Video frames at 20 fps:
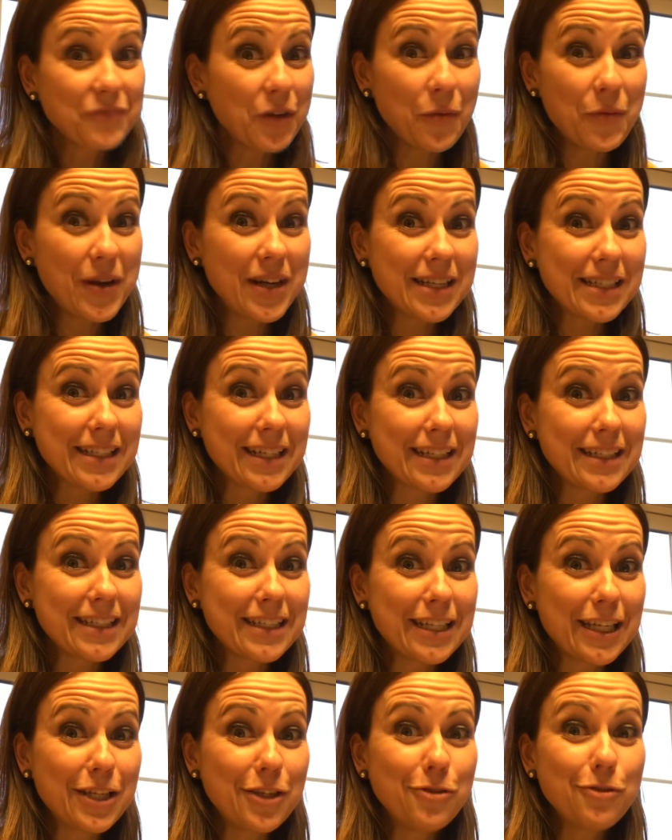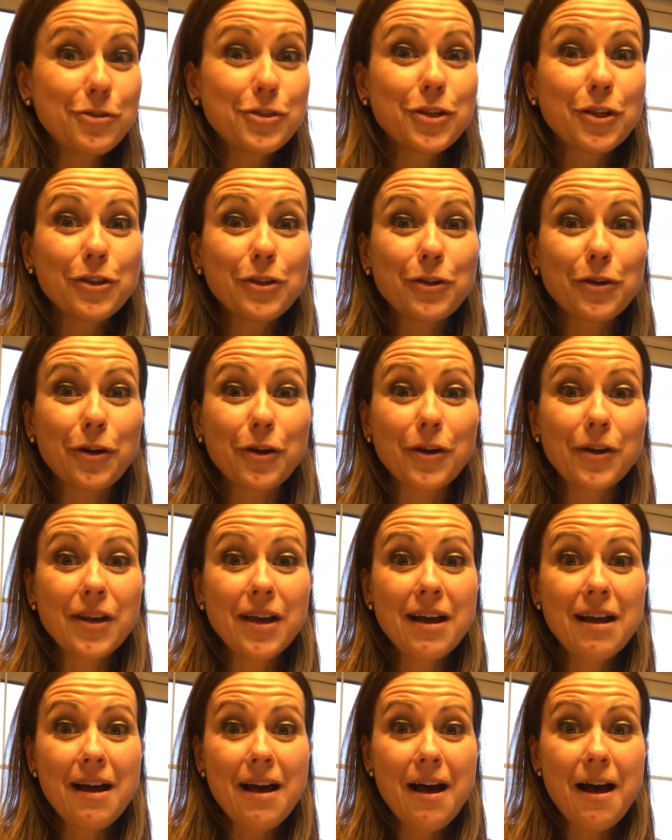we just continue to
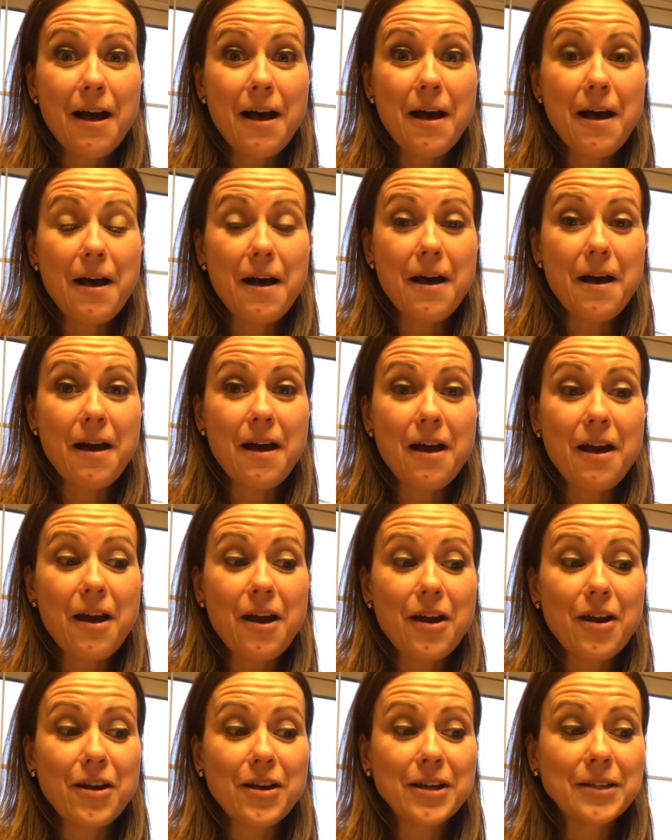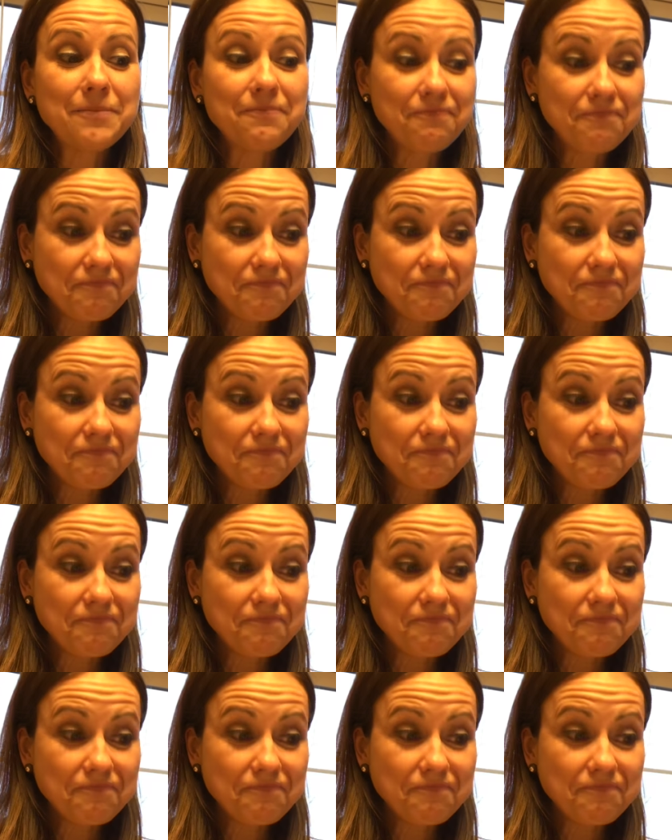learn our